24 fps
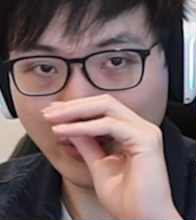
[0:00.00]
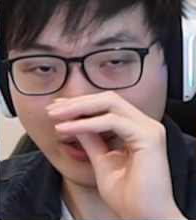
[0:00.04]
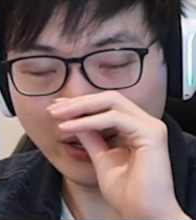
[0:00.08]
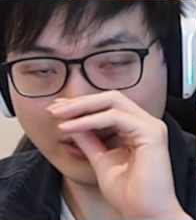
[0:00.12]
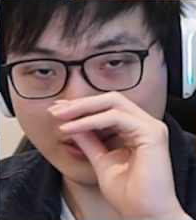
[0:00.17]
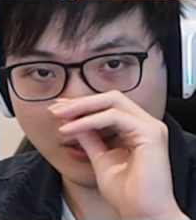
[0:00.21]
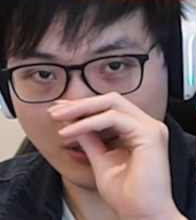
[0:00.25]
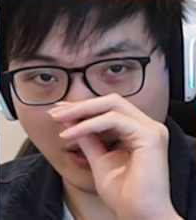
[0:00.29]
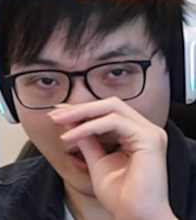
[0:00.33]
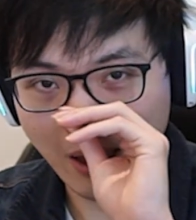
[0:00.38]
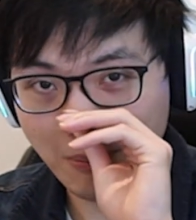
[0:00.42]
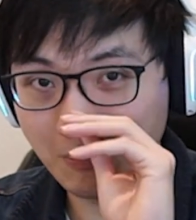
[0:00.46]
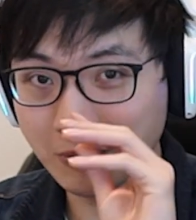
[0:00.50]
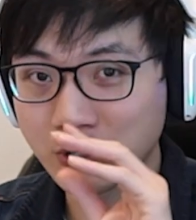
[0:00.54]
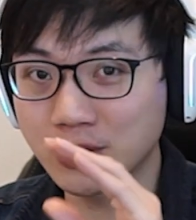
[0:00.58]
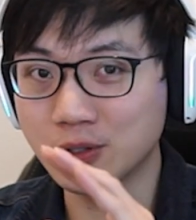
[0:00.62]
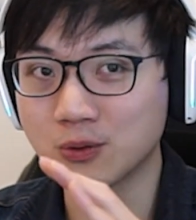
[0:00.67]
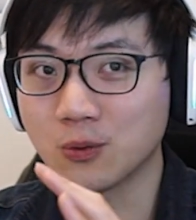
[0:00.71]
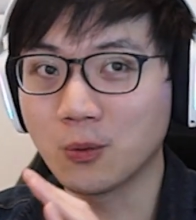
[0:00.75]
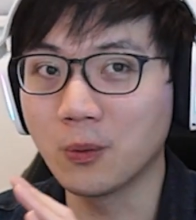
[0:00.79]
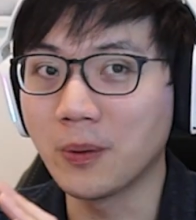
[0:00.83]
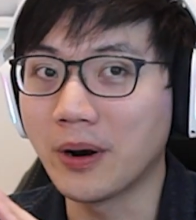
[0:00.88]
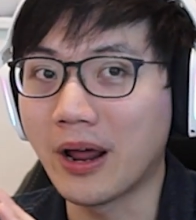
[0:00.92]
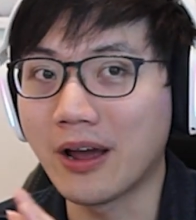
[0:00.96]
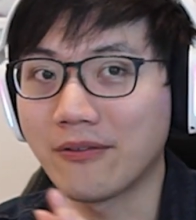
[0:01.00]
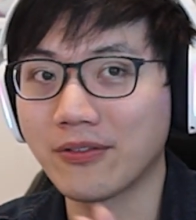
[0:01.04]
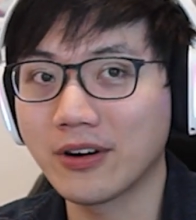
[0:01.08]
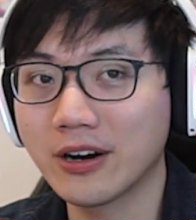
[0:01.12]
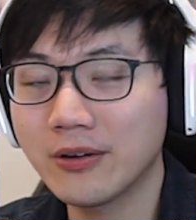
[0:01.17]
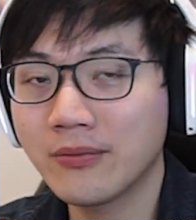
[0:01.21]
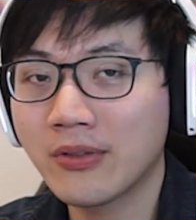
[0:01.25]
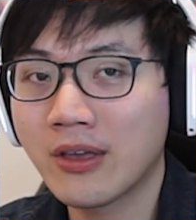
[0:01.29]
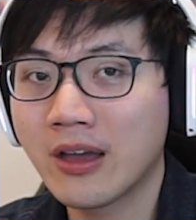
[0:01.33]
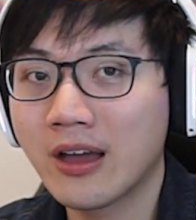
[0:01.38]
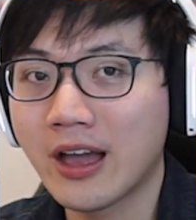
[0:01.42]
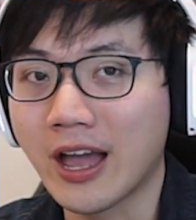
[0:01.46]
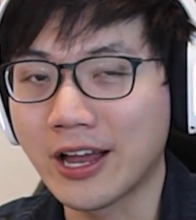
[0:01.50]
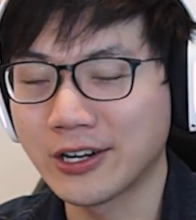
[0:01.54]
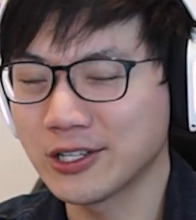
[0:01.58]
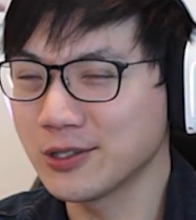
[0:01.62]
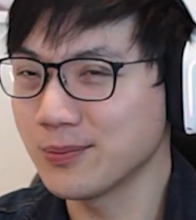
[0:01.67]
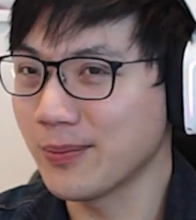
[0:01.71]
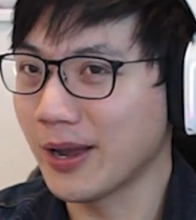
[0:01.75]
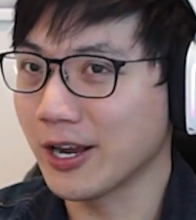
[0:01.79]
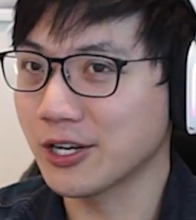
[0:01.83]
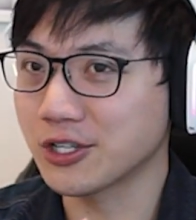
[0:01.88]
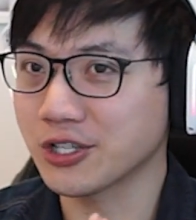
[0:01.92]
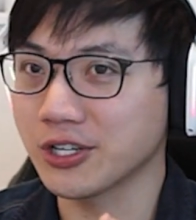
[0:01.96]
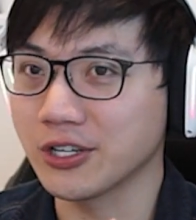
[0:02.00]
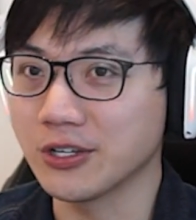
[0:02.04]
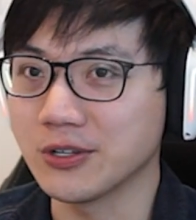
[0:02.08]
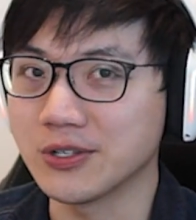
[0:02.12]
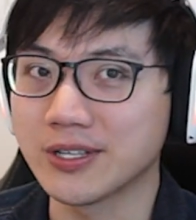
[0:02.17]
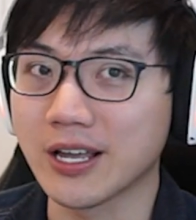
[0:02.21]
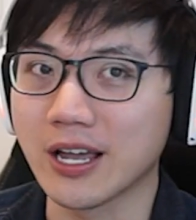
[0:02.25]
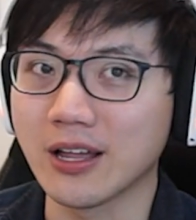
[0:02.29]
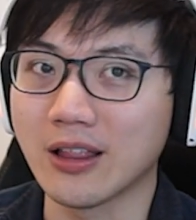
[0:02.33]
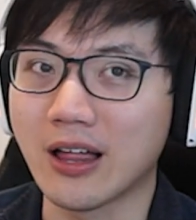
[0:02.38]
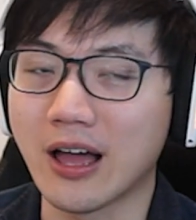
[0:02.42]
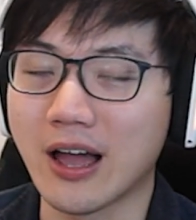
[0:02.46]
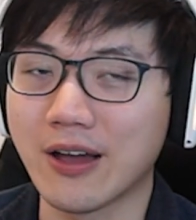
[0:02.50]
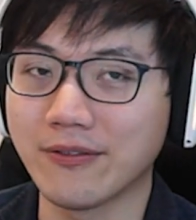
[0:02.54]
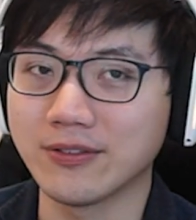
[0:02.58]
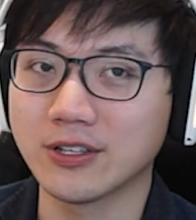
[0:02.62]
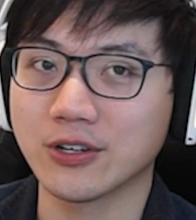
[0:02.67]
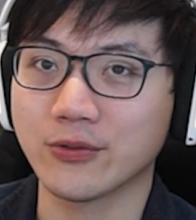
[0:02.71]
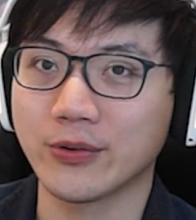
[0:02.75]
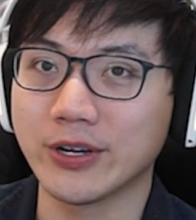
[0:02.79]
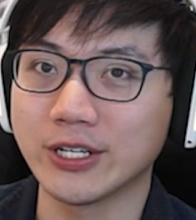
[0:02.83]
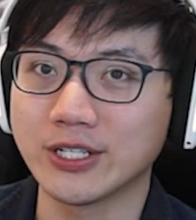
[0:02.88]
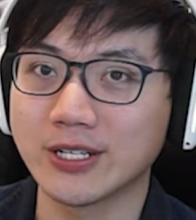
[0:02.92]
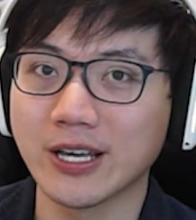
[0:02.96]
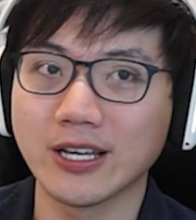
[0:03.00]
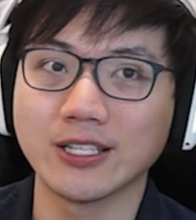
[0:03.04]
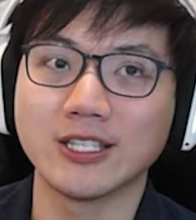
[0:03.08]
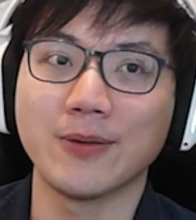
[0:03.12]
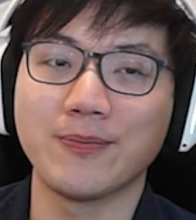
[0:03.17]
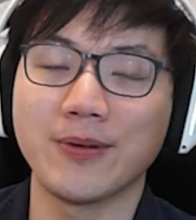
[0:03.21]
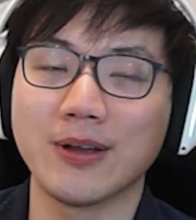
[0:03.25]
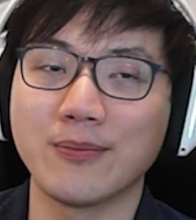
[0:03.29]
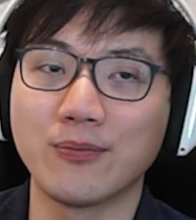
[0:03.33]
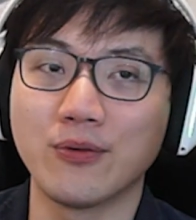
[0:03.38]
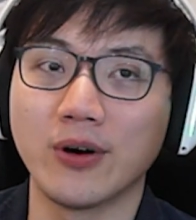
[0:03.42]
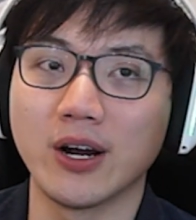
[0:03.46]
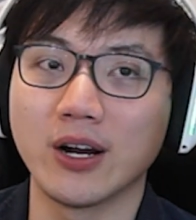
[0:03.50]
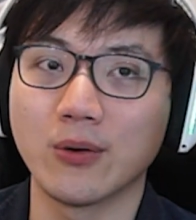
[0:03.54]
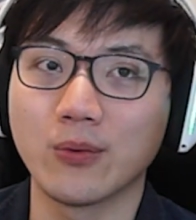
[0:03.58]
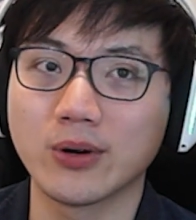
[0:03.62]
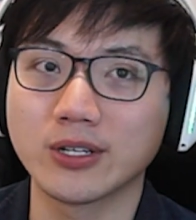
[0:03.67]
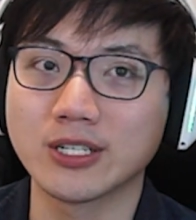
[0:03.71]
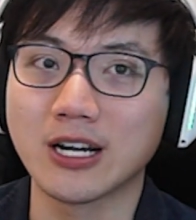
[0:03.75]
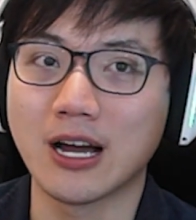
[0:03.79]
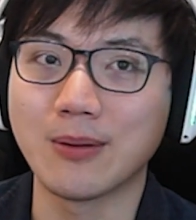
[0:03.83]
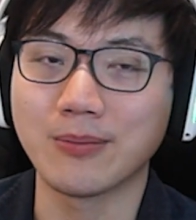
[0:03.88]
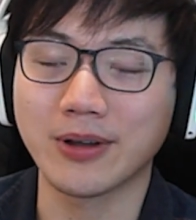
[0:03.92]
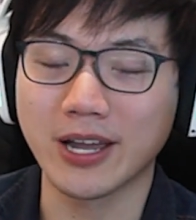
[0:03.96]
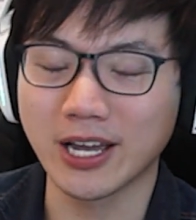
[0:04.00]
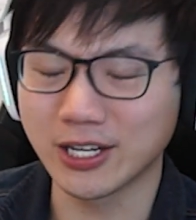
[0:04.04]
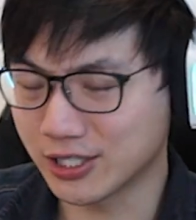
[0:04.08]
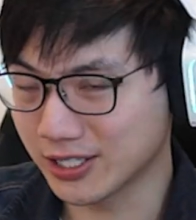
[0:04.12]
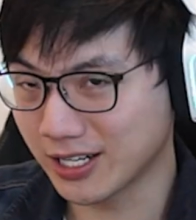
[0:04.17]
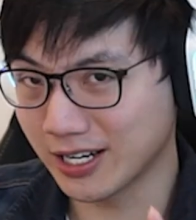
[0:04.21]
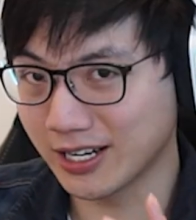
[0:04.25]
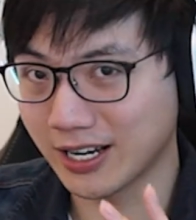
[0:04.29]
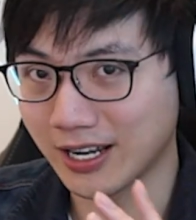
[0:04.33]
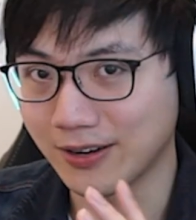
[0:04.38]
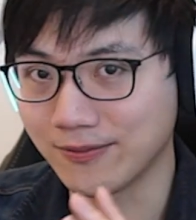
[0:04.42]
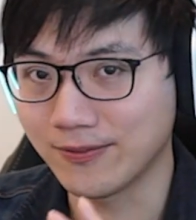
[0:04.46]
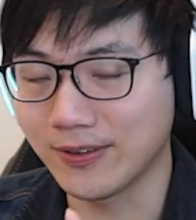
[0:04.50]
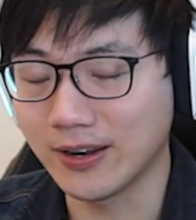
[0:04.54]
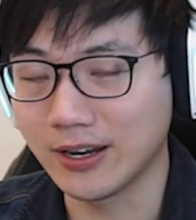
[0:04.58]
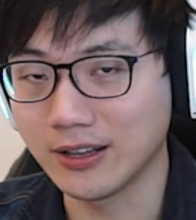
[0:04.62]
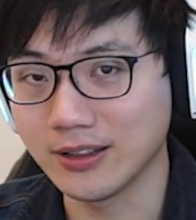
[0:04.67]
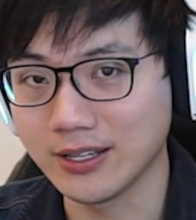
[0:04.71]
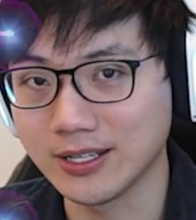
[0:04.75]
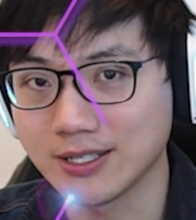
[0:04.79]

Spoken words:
Slam just whatever, and just make sure you stay alive to reach that tipping point where Tahm Kench can infinitely